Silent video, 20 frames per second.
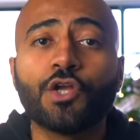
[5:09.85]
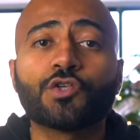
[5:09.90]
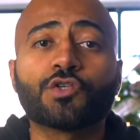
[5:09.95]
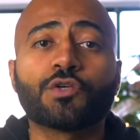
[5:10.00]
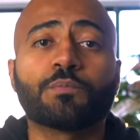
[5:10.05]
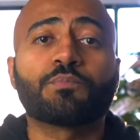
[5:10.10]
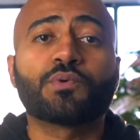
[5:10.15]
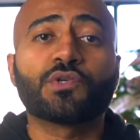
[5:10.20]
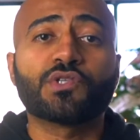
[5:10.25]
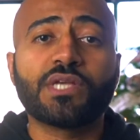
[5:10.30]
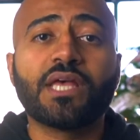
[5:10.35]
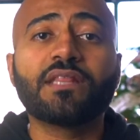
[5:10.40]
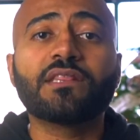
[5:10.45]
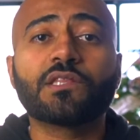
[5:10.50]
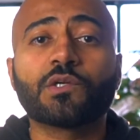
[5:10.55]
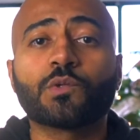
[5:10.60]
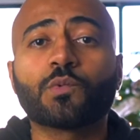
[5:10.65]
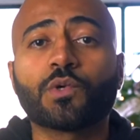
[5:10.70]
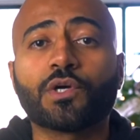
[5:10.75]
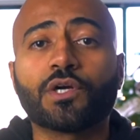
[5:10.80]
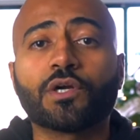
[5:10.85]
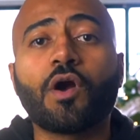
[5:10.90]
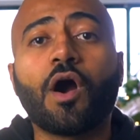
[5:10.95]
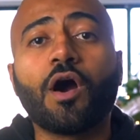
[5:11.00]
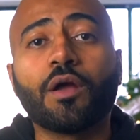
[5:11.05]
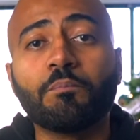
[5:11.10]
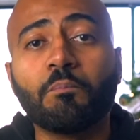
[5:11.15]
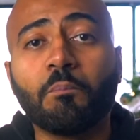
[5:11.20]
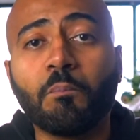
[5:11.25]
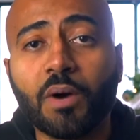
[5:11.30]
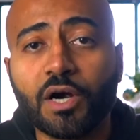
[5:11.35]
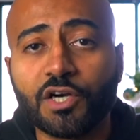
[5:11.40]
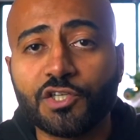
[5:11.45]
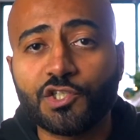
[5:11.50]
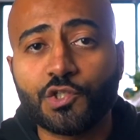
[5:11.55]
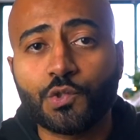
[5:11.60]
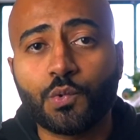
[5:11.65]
to present their work on March